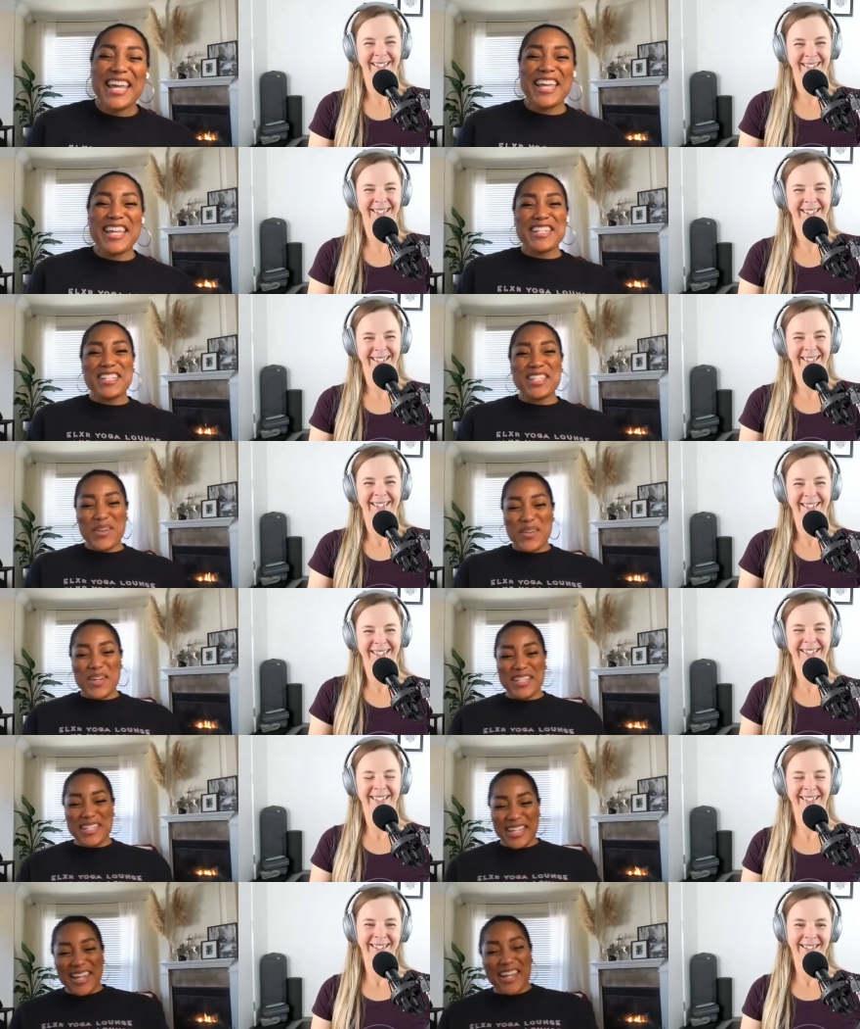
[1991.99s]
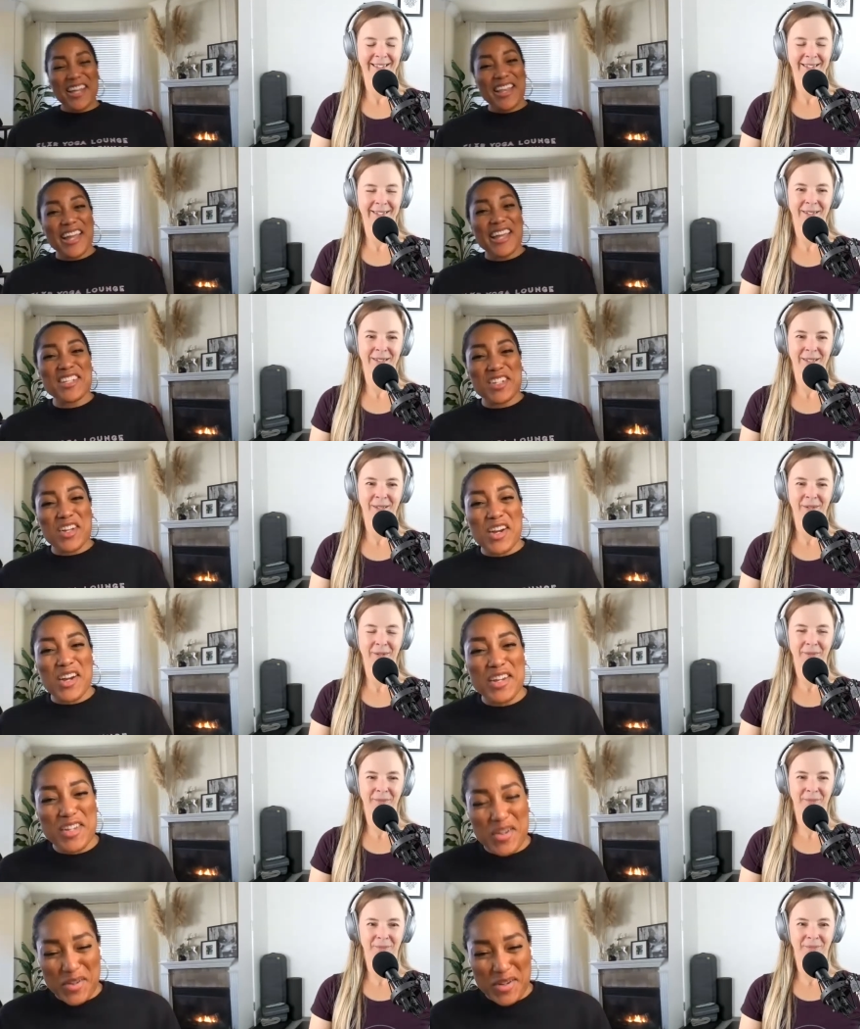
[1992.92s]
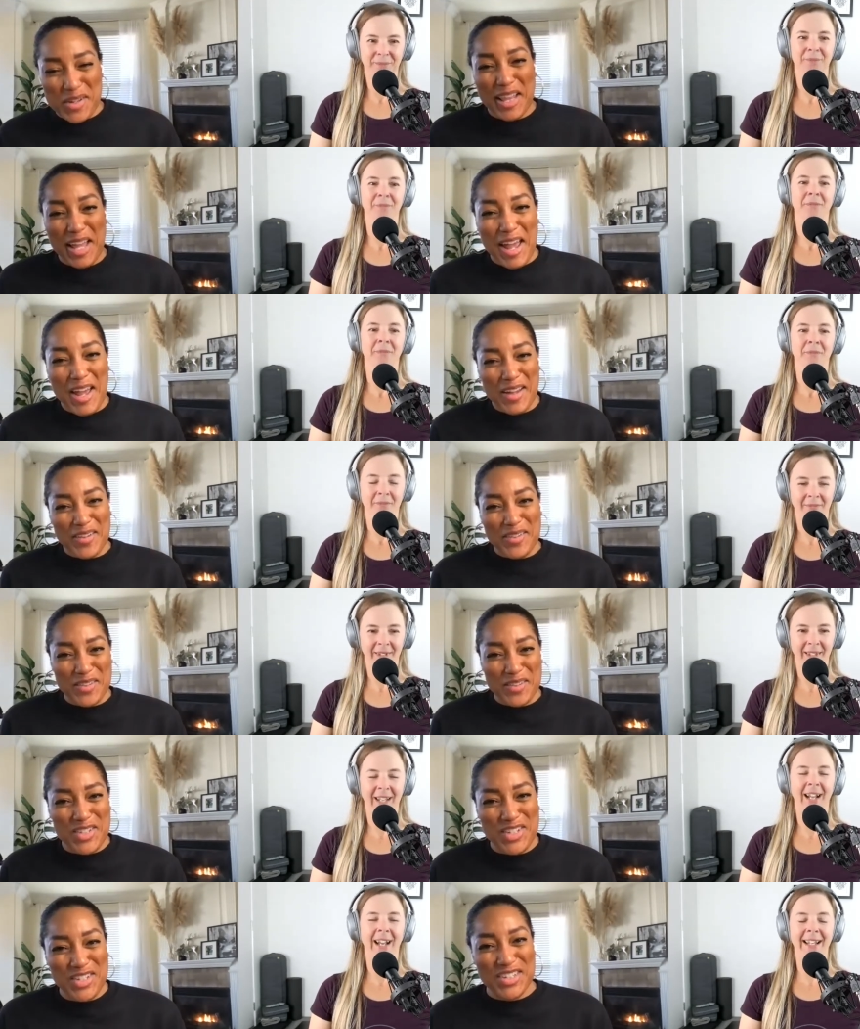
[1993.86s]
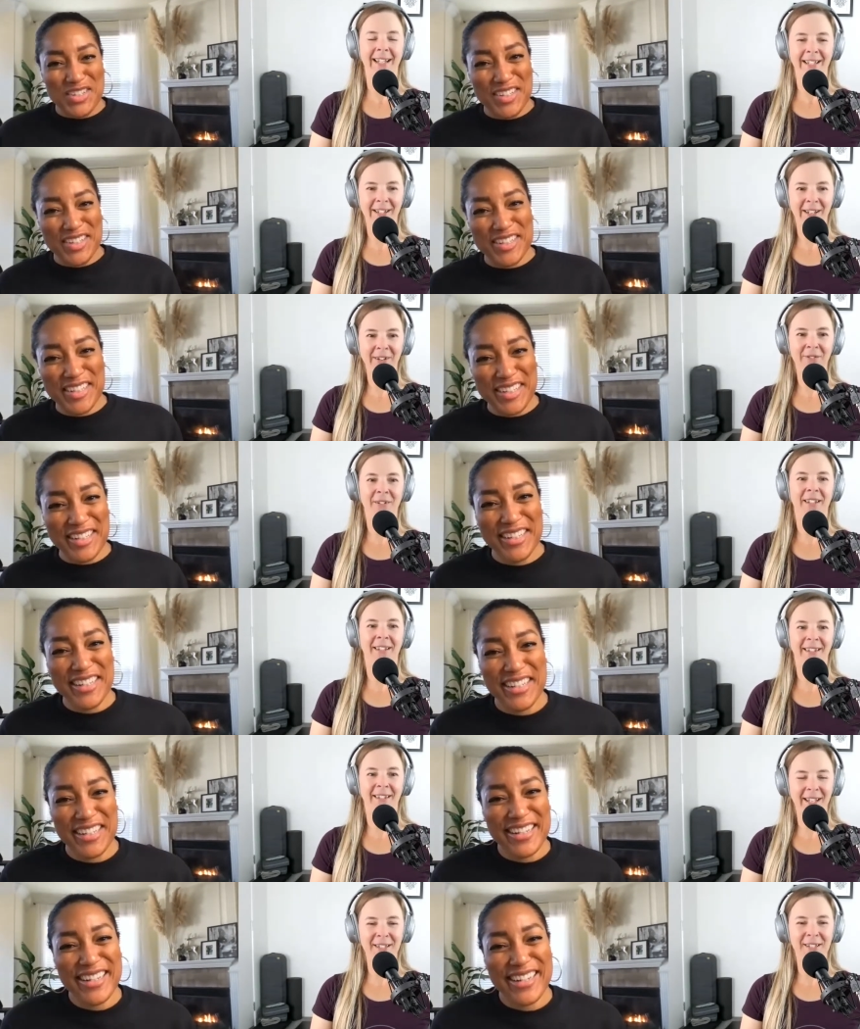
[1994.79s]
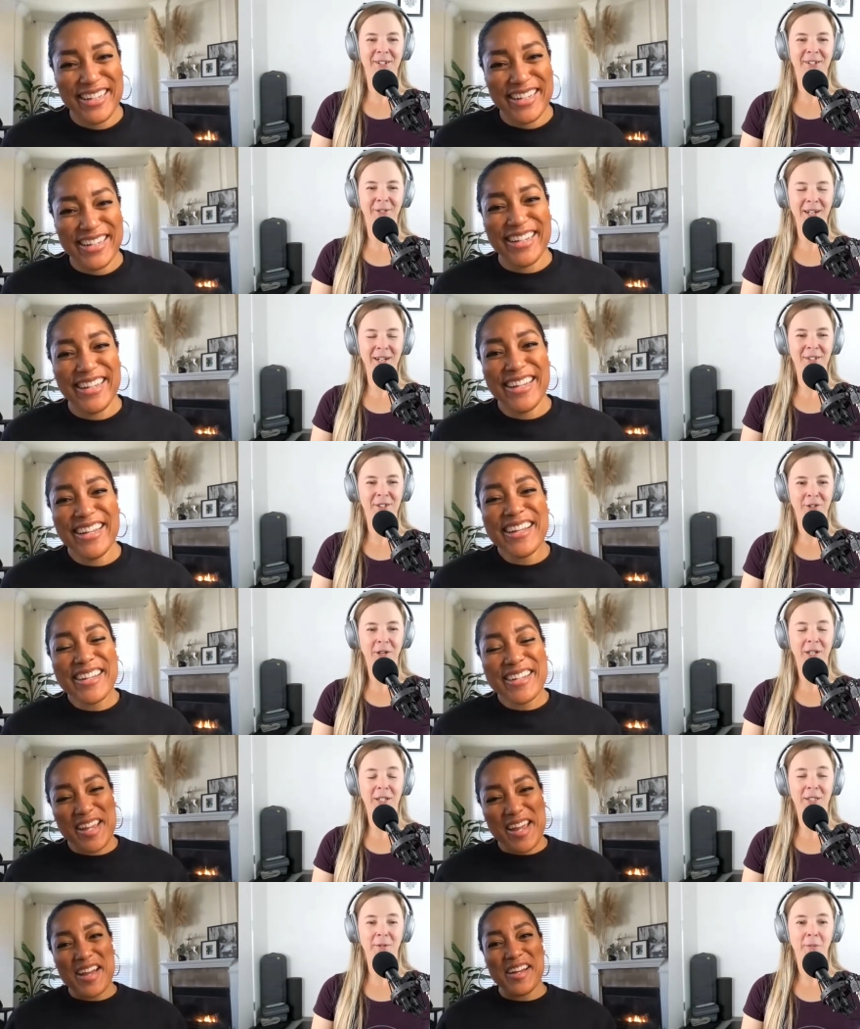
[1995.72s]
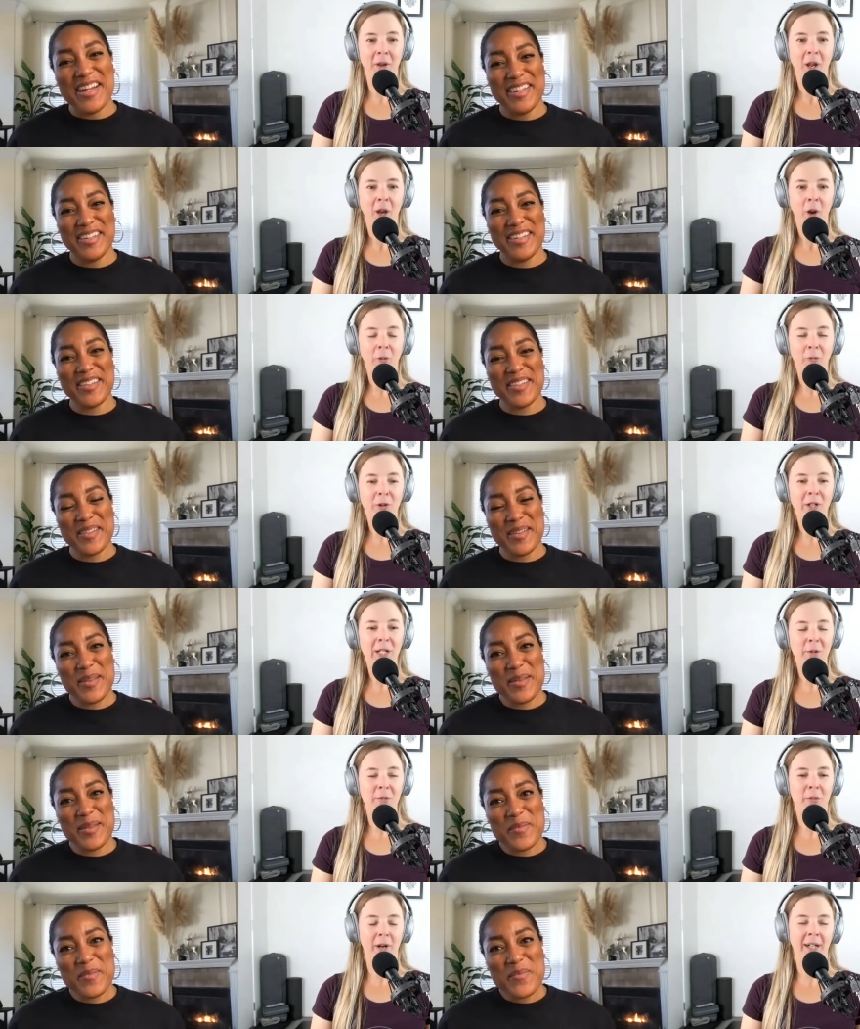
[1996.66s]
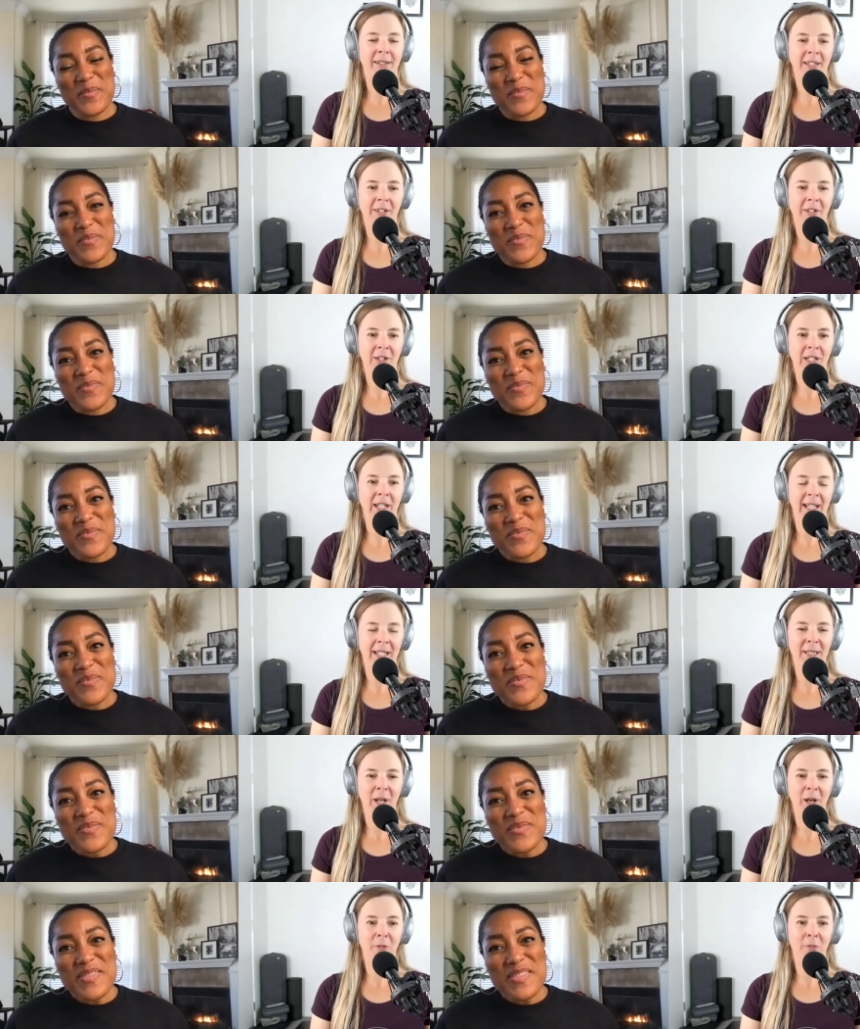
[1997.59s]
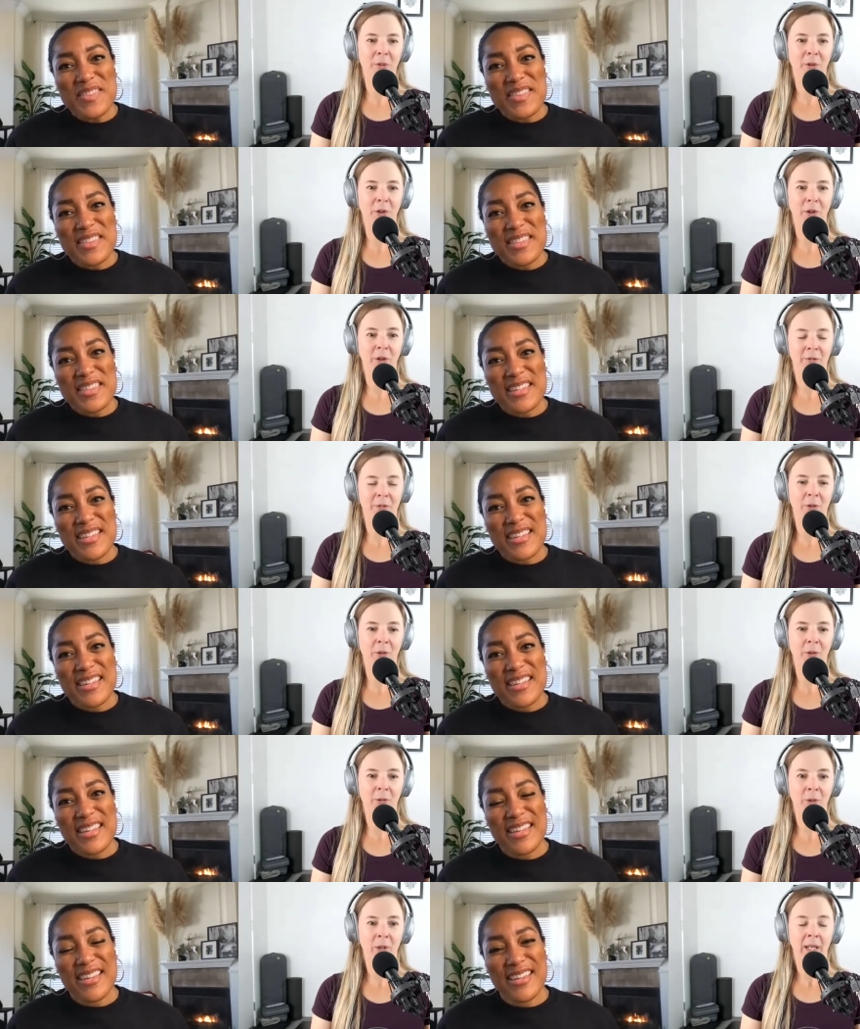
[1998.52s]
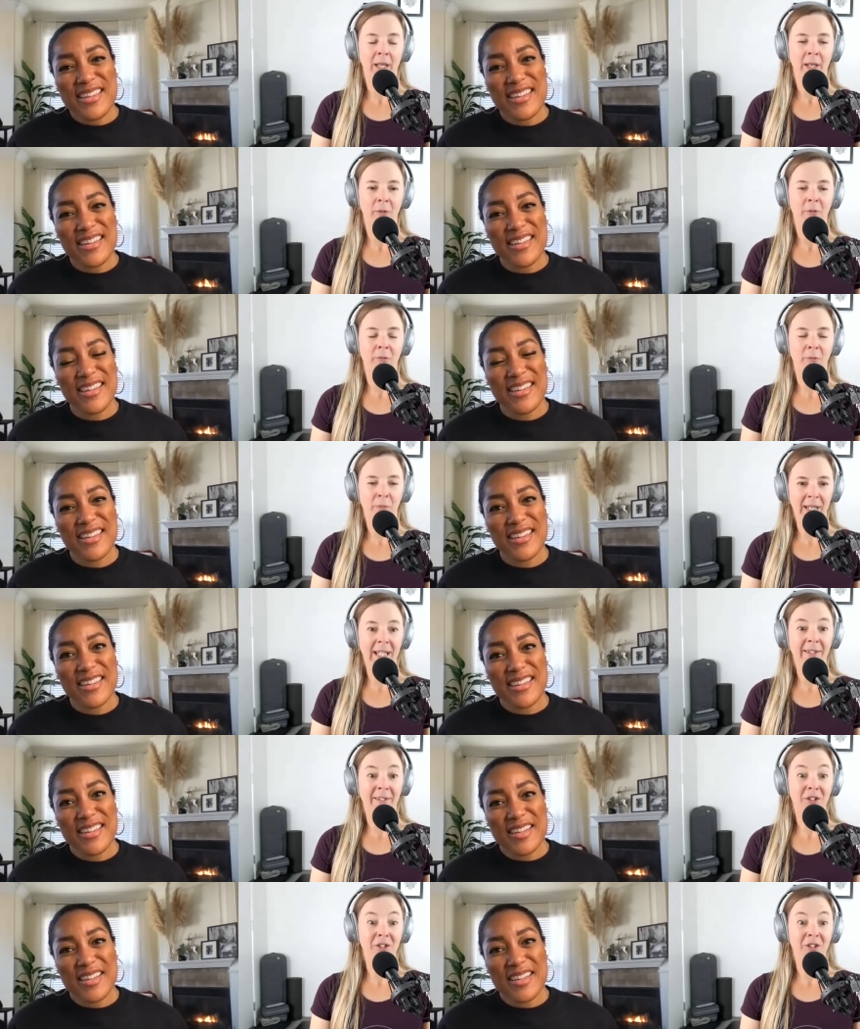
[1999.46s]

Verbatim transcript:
Speaker 1: And so it's E L X R Yoga Lounge.
Speaker 2: I love it. That's great. So it's a, yeah. a really practical example of you being the